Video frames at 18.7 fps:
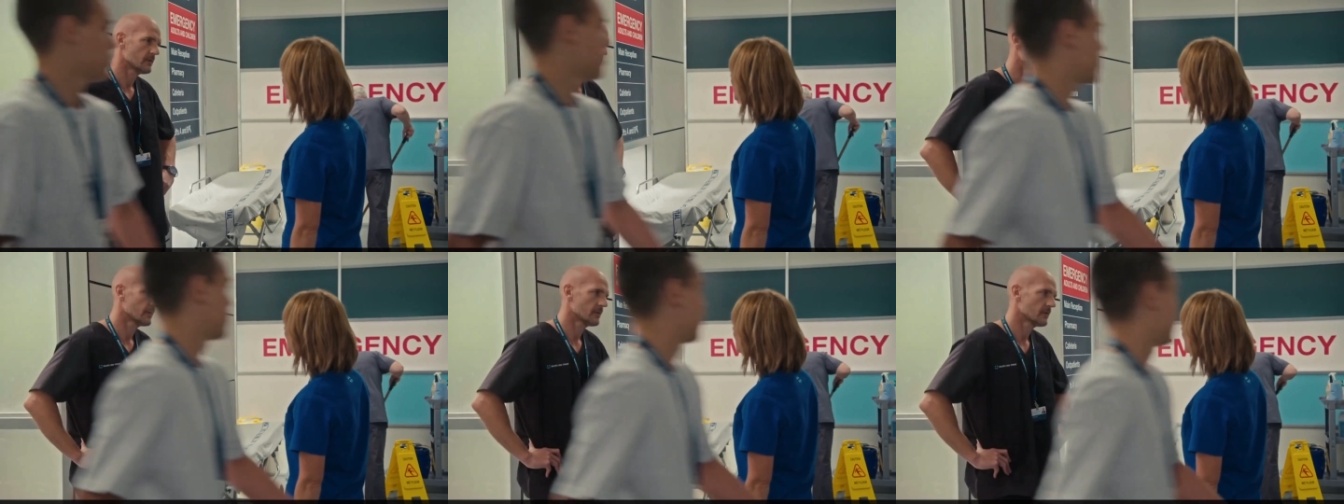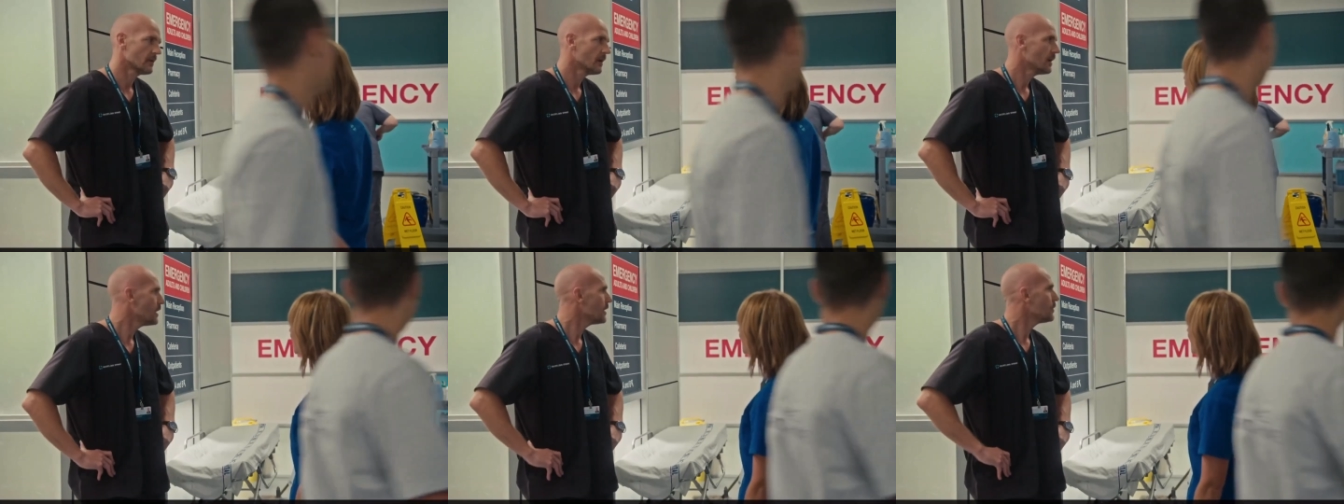her, can
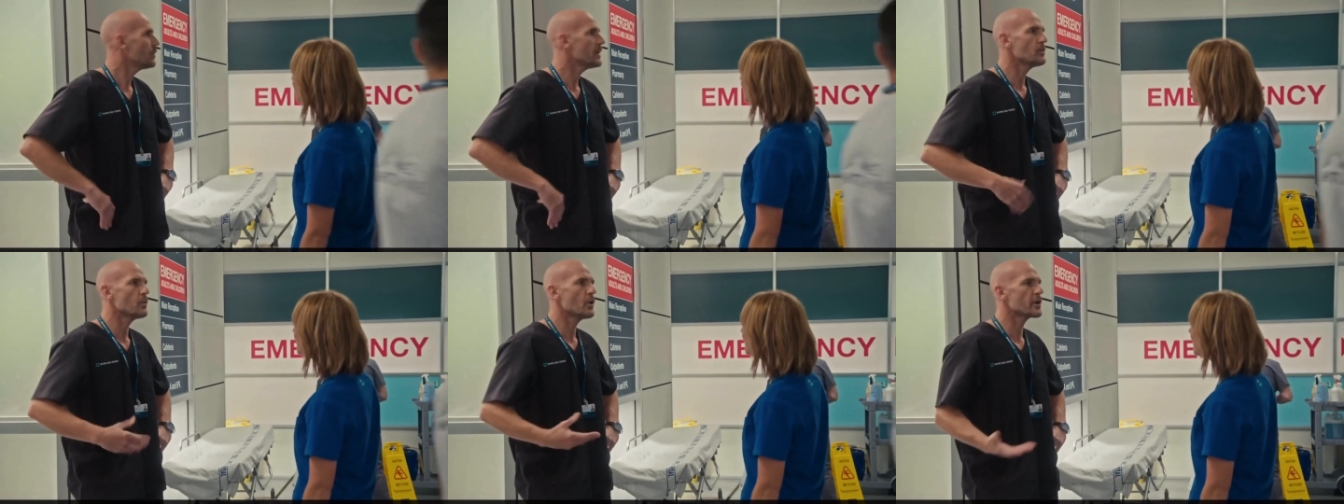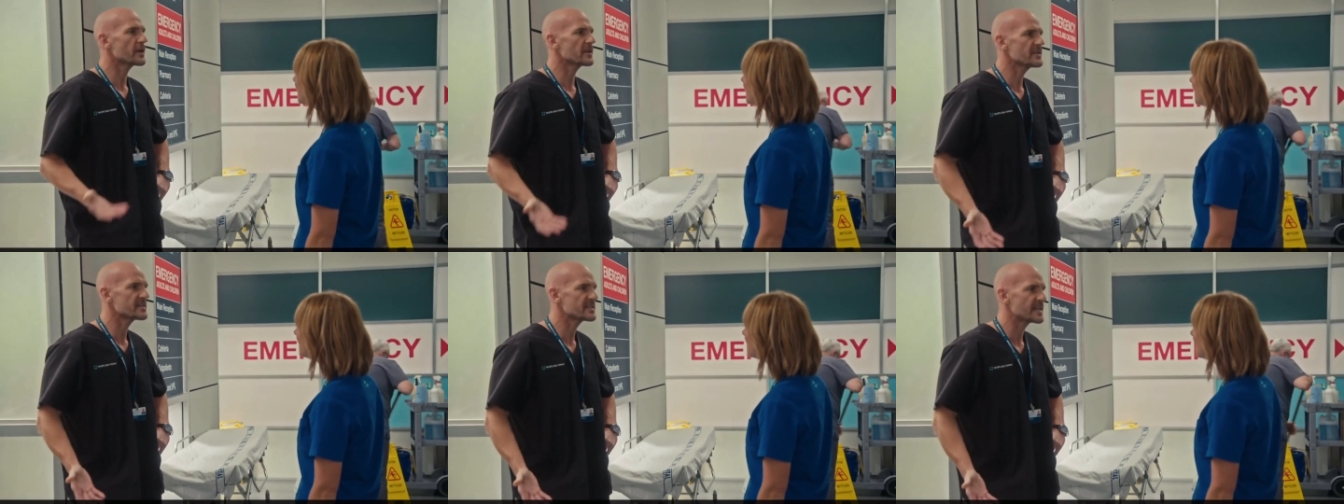you? We
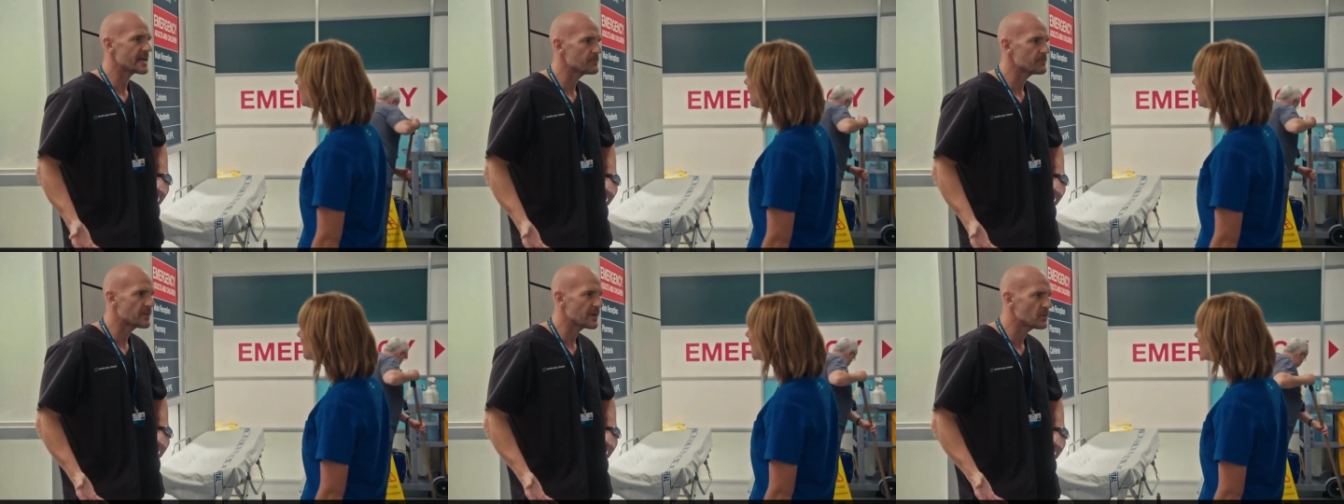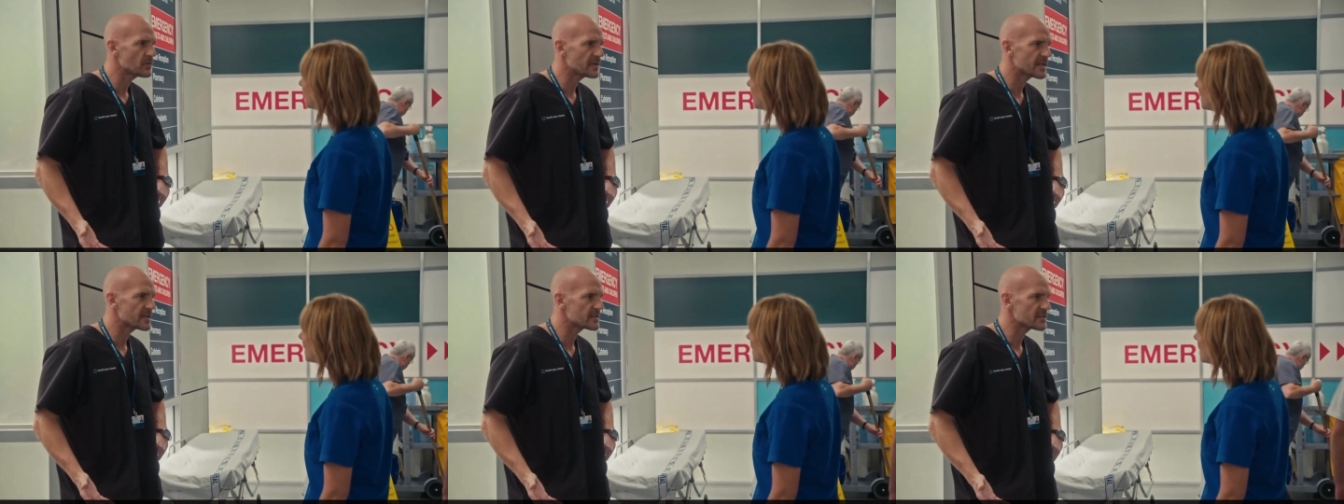work in the same
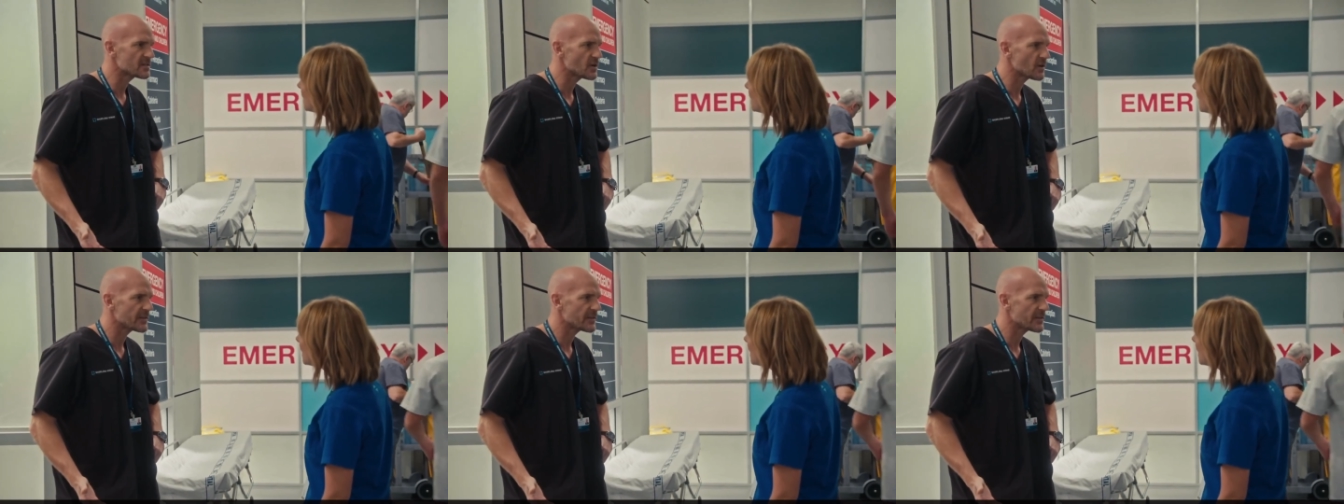building, it's